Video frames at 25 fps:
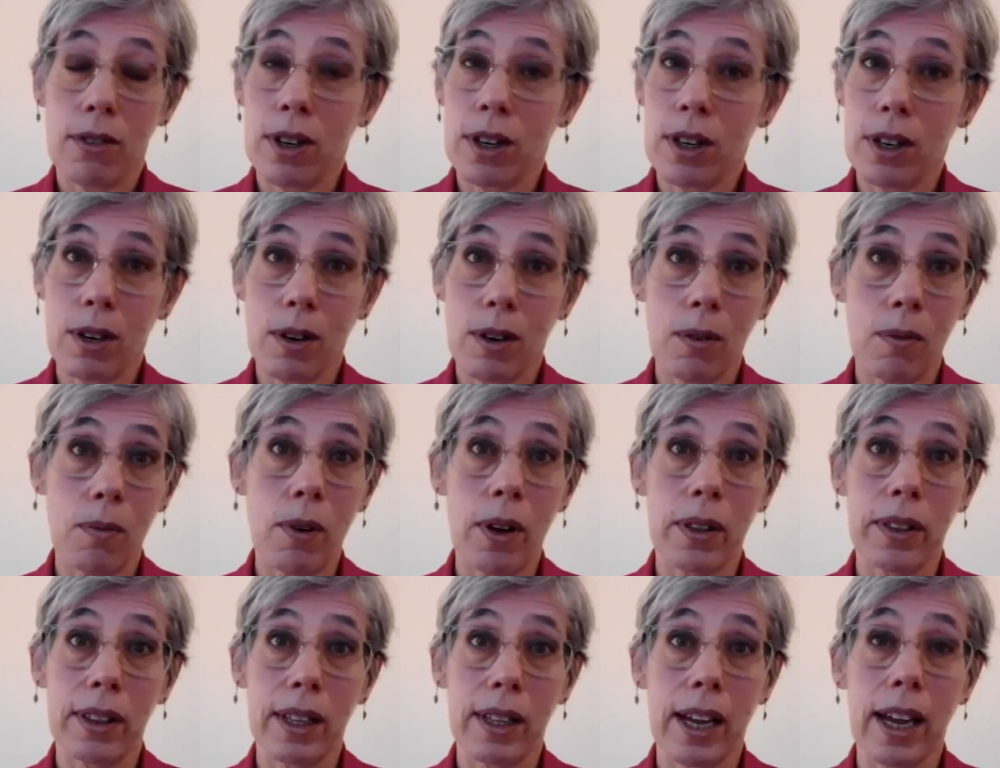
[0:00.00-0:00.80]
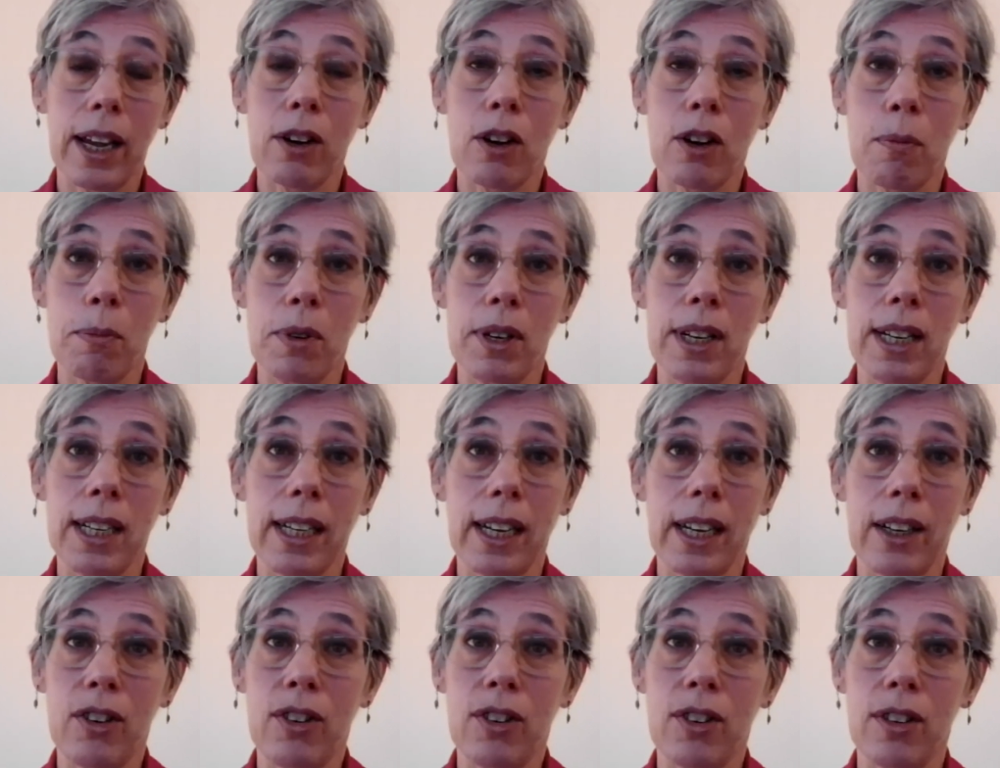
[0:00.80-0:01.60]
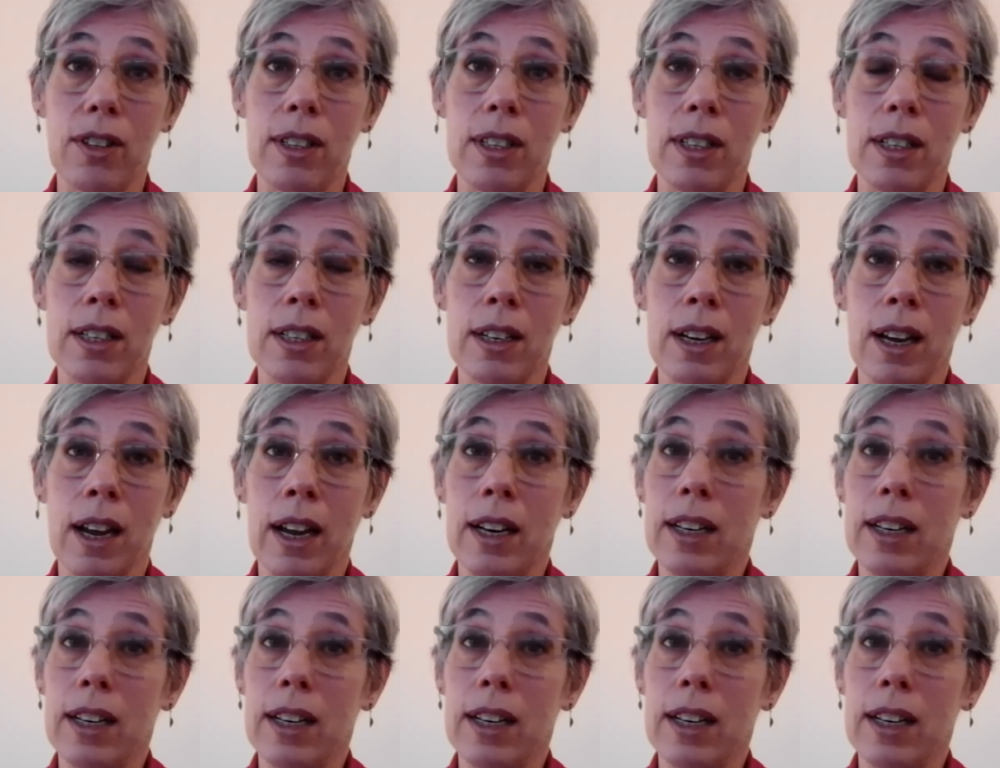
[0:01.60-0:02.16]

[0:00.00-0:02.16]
you know, what their communication